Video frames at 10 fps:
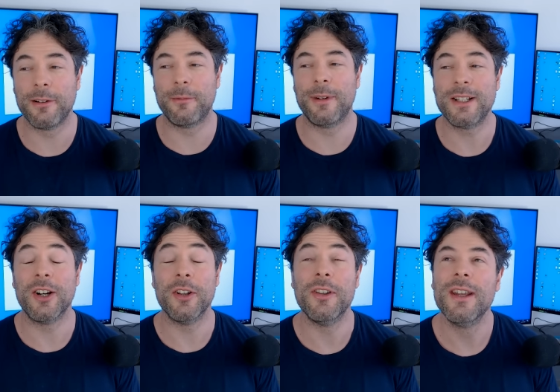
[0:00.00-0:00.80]
we're
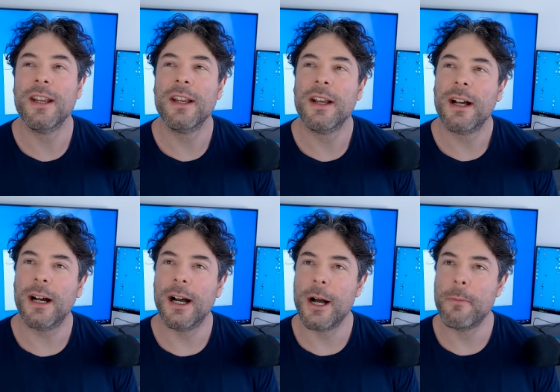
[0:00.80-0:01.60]
done.
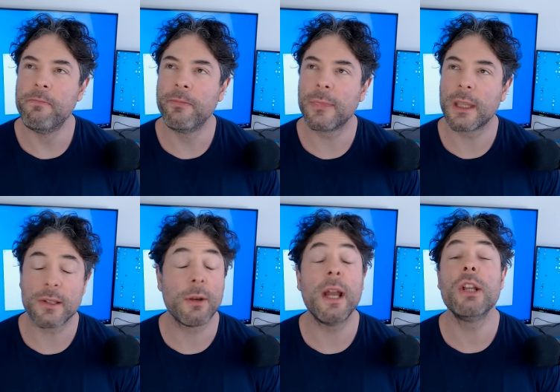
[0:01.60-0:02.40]
Um,
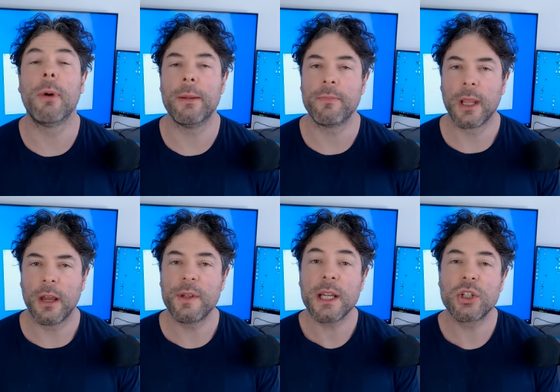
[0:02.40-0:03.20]
so anyway, I
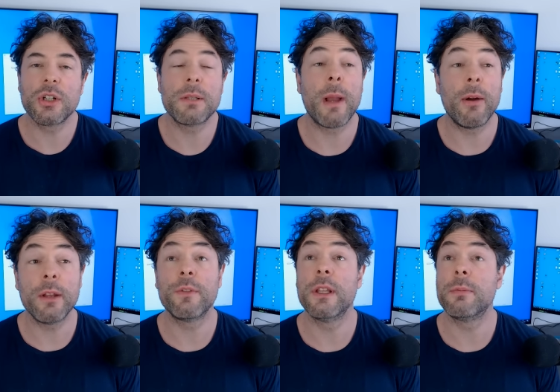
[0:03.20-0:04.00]
think that's just about it
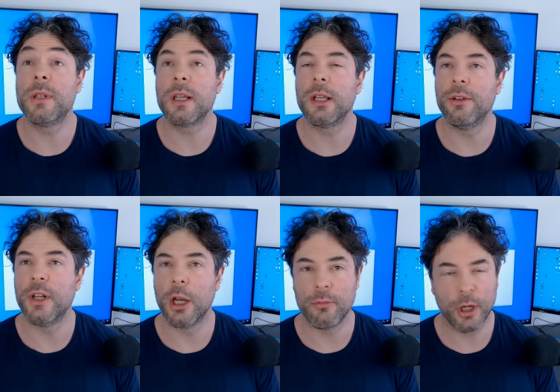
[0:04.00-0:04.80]
for this particular
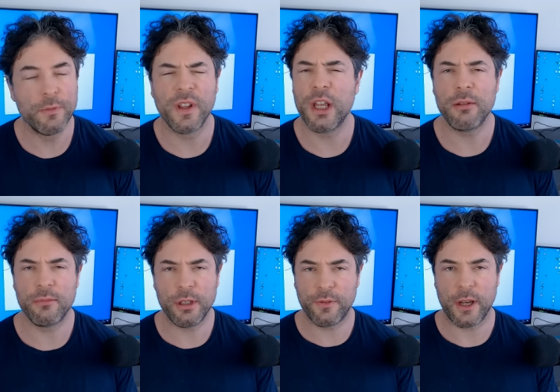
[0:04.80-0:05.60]
video. Hopefully
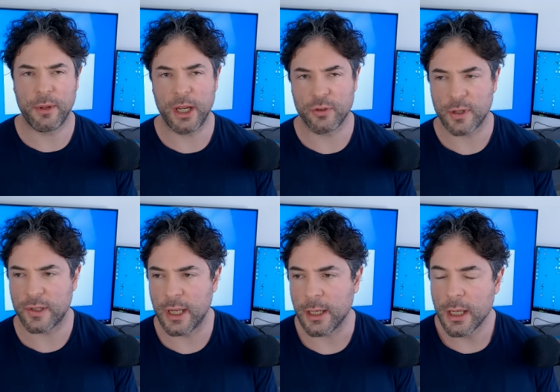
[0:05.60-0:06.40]
you found it
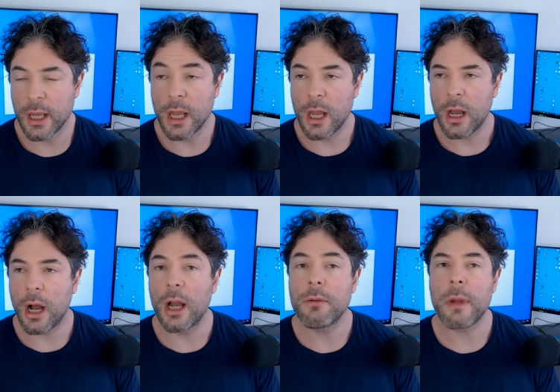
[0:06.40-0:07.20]
interesting.
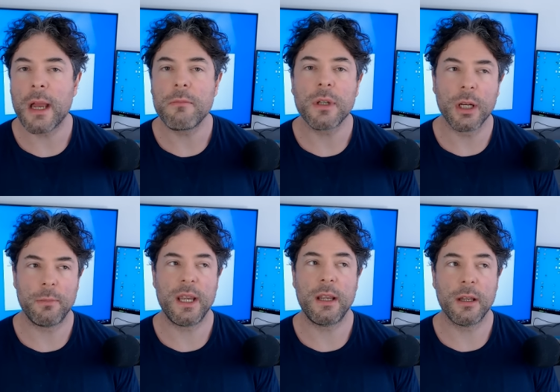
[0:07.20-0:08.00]
I am going to
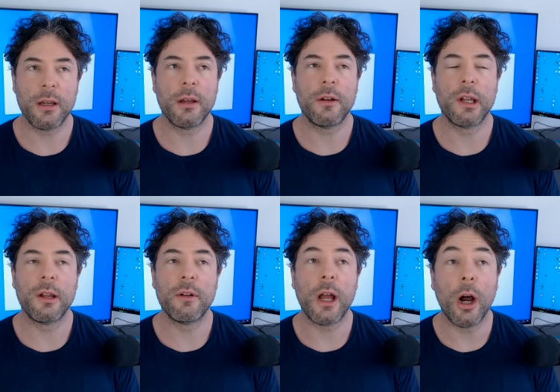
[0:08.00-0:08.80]
be
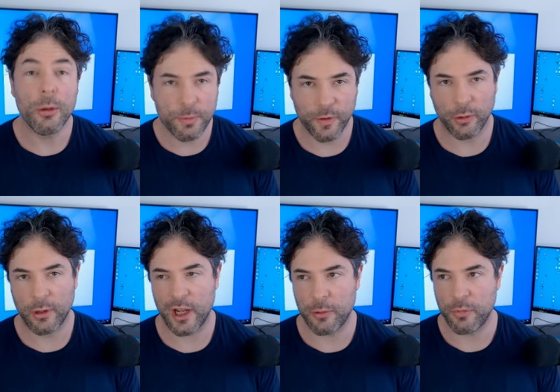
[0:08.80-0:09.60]
hopeful
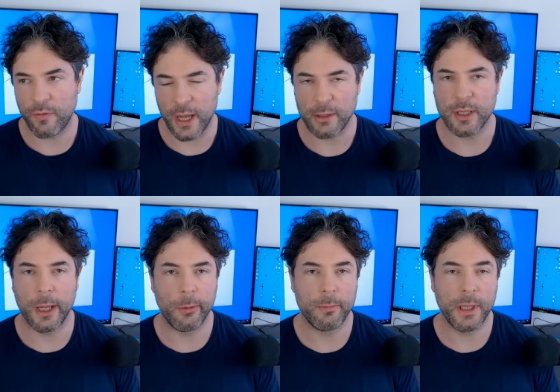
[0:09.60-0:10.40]
with
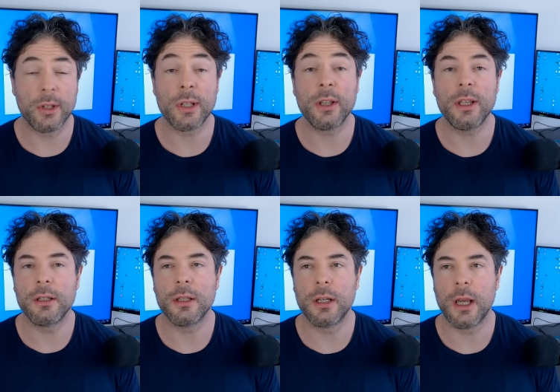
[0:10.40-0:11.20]
Intel because at the end
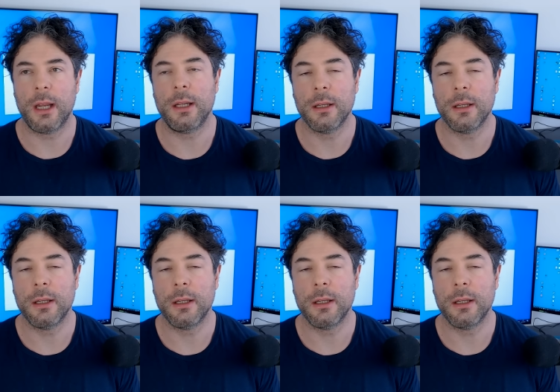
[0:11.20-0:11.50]
of the day